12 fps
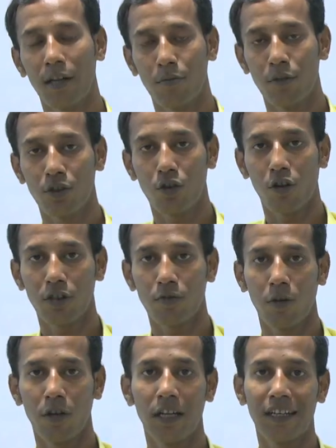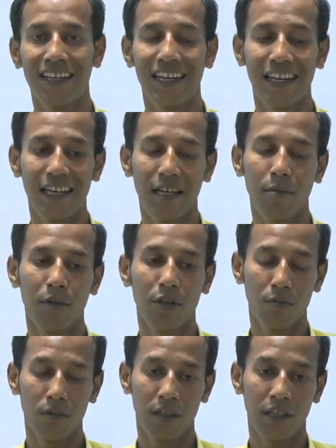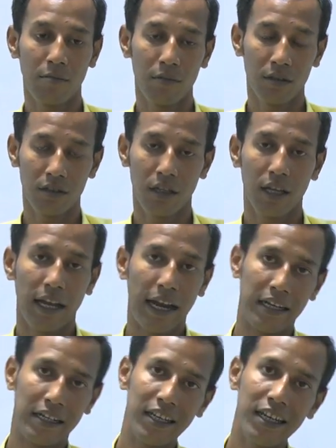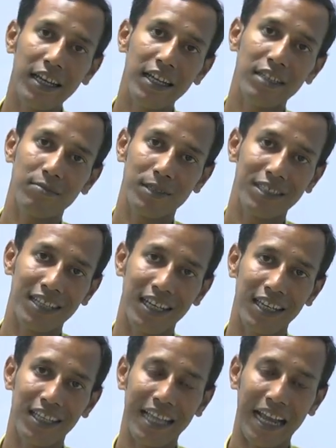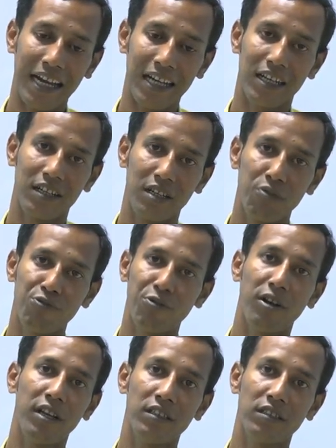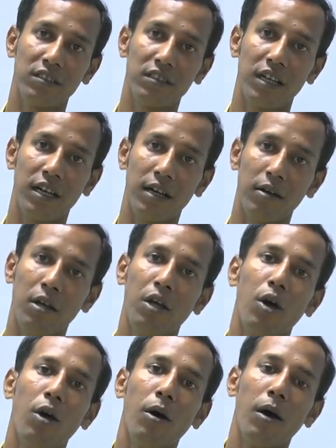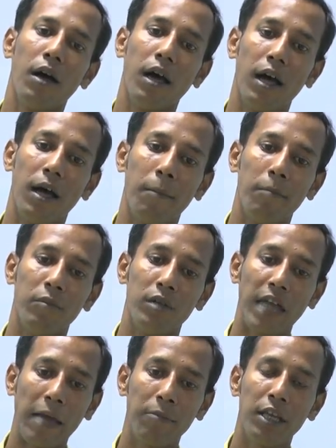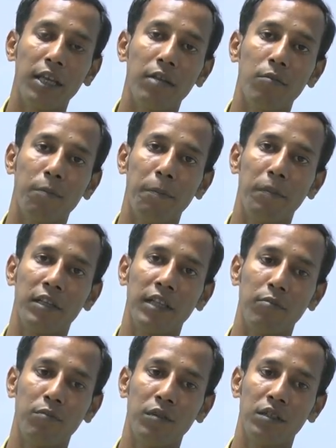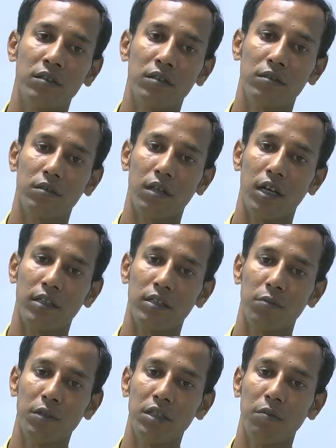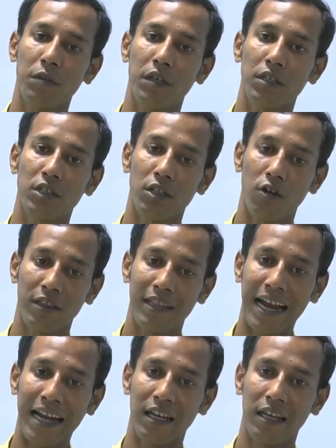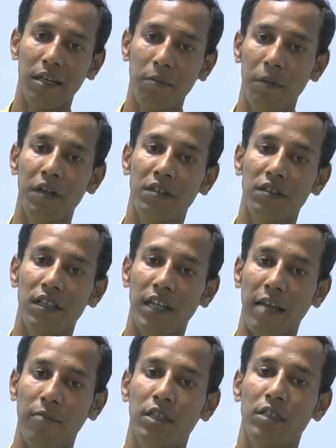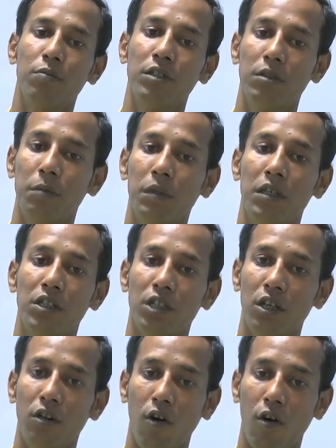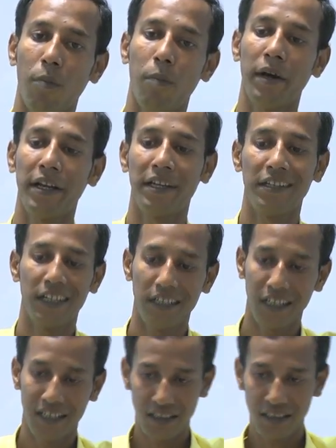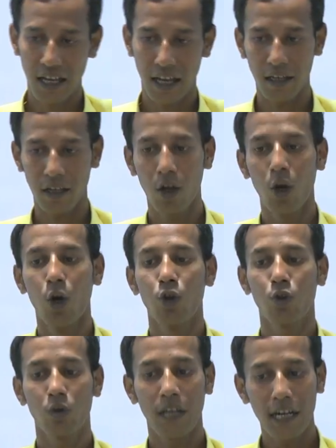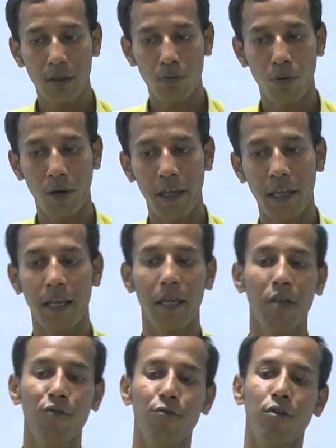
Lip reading: means corresponding delay between, that means, and delay is basically that defines the timing that means specification, or that limits the timing specification of my intended design. So, that is why if